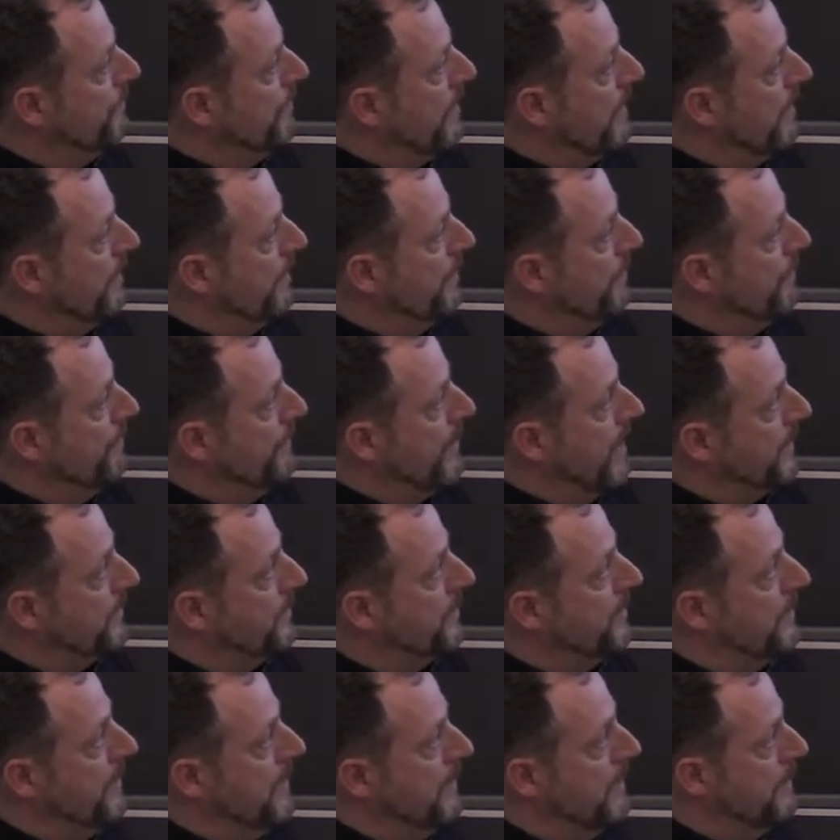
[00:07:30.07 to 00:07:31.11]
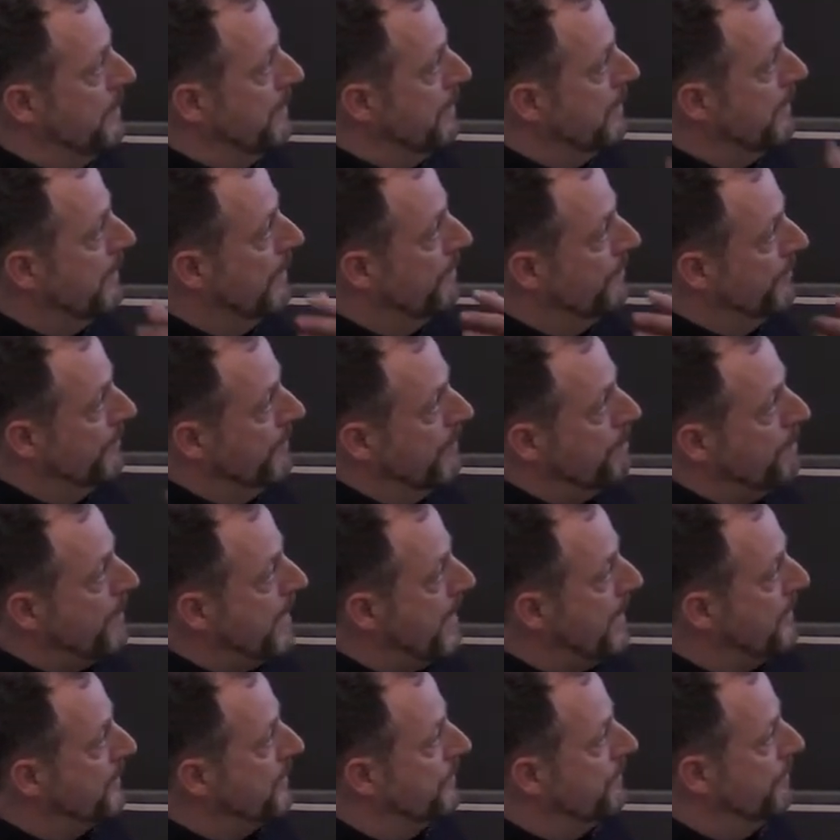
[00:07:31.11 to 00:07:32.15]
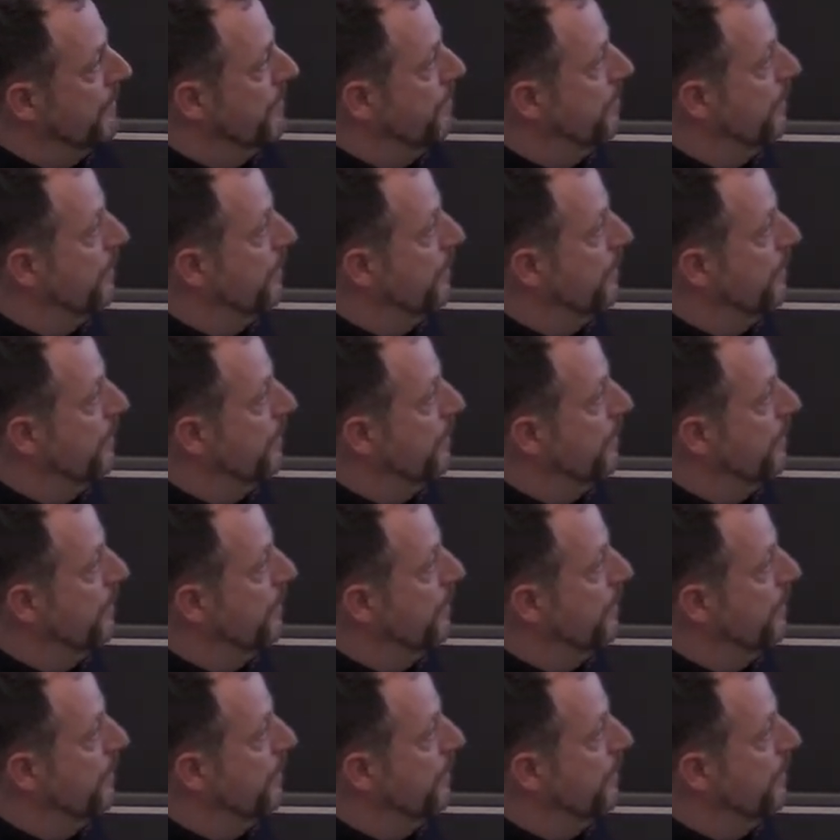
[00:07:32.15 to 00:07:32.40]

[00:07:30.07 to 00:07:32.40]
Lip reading: value of xt given the past of the